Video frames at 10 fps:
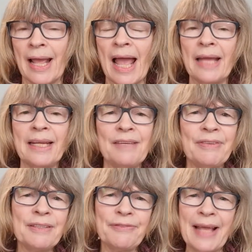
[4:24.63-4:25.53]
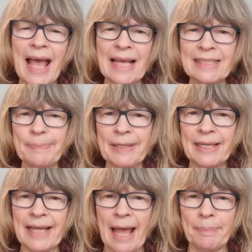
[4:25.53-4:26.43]
And even if there has been a
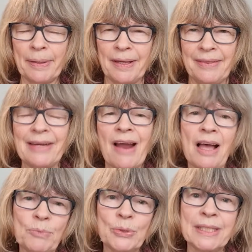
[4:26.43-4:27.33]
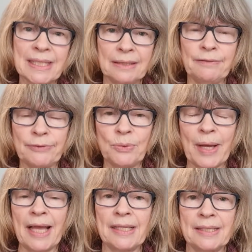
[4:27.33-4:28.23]
gap, there are more skillful
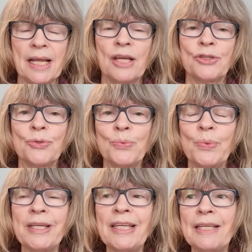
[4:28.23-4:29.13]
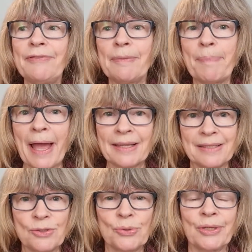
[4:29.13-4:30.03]
ways to weave the
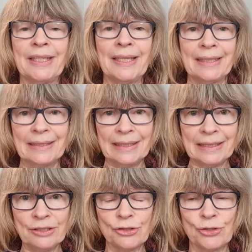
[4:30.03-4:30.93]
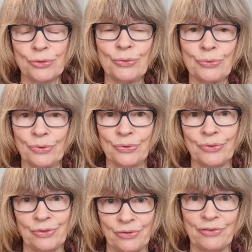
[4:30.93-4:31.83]
backstory into
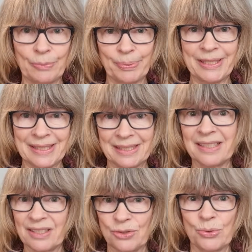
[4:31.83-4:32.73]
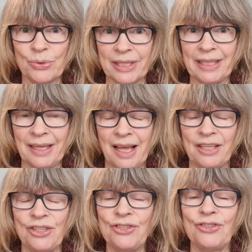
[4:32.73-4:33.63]
the present story.
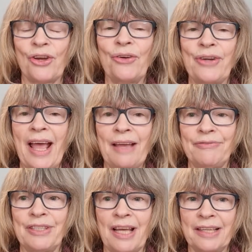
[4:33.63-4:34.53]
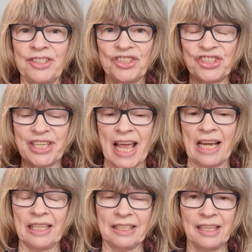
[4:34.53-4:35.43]
You don't have to just
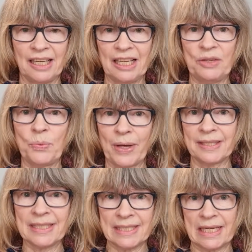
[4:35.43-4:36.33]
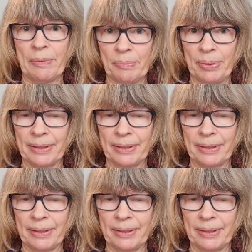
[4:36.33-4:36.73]
tell it in one dump.